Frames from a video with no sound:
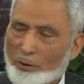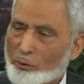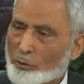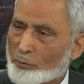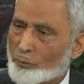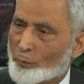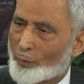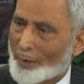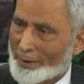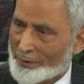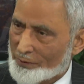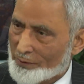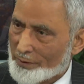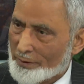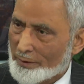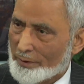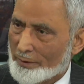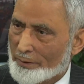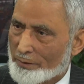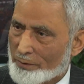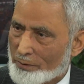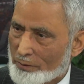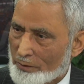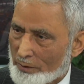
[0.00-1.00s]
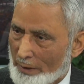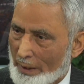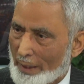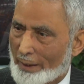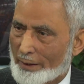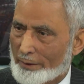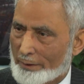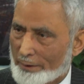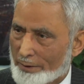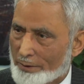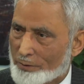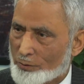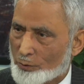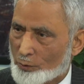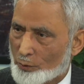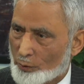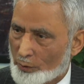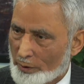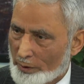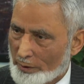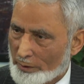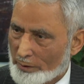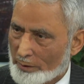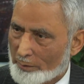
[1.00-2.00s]
Western scholars
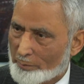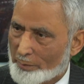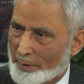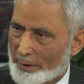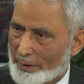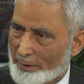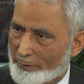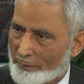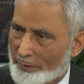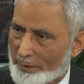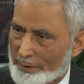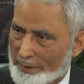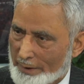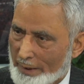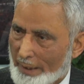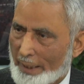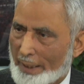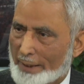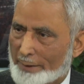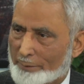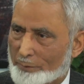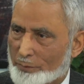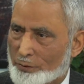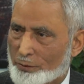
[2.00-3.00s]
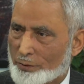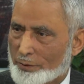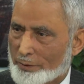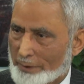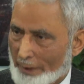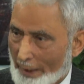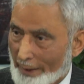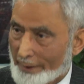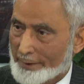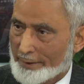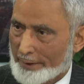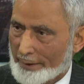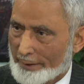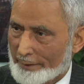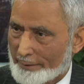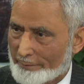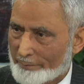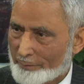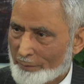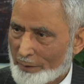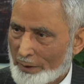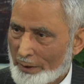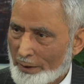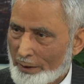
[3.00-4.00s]
during the medieval times, Dante,
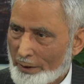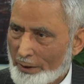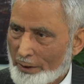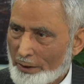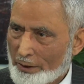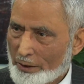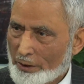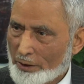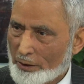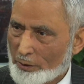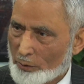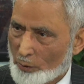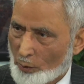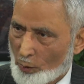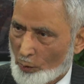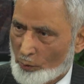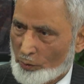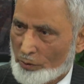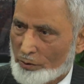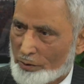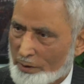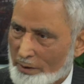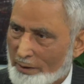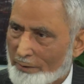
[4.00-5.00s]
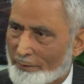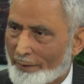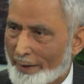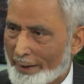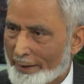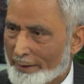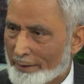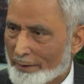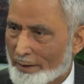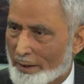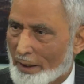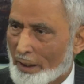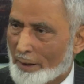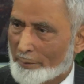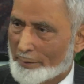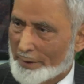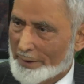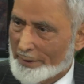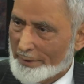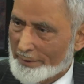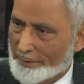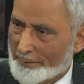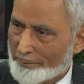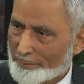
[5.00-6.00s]
he wrote his Divine
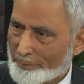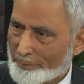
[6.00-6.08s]
Comedy,